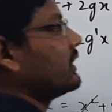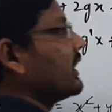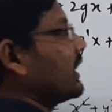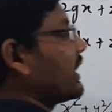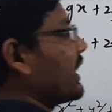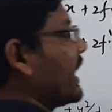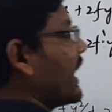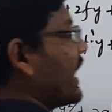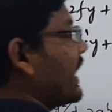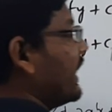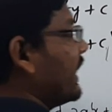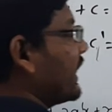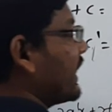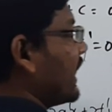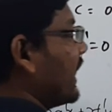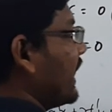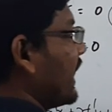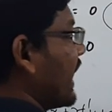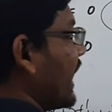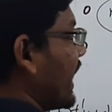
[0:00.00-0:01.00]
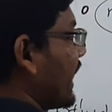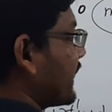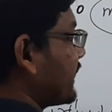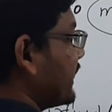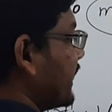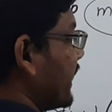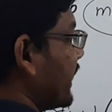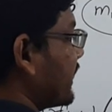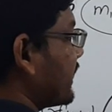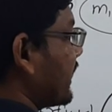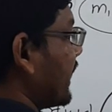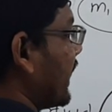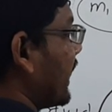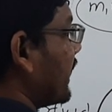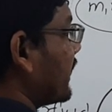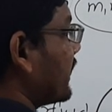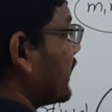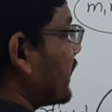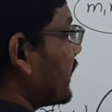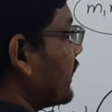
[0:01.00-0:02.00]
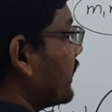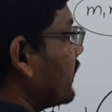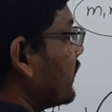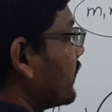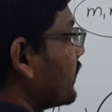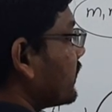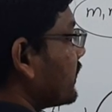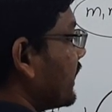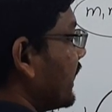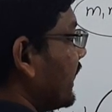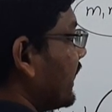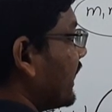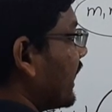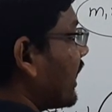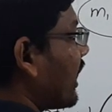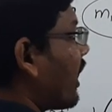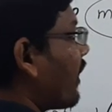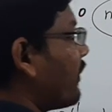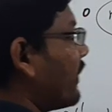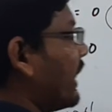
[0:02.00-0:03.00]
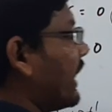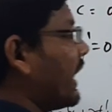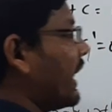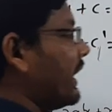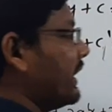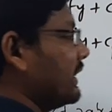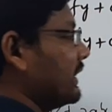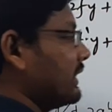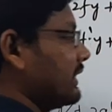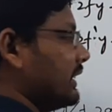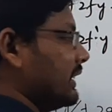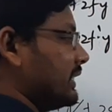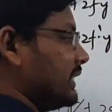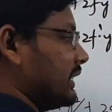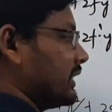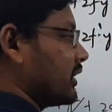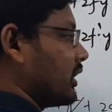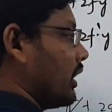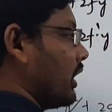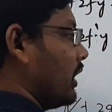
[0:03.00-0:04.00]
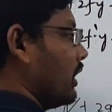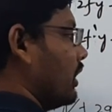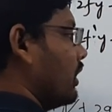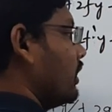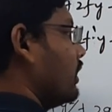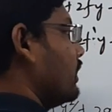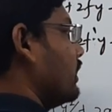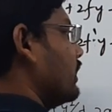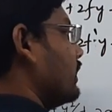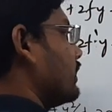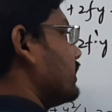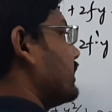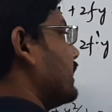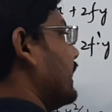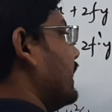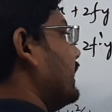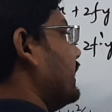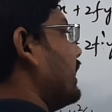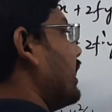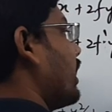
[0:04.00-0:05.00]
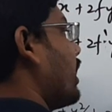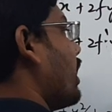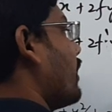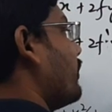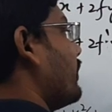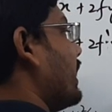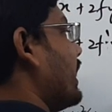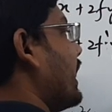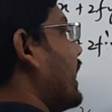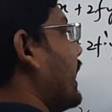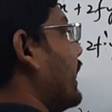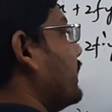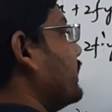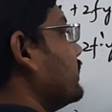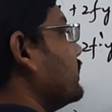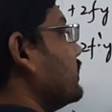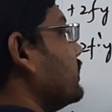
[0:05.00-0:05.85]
the radical axis and the center of a line, this is called center of a line,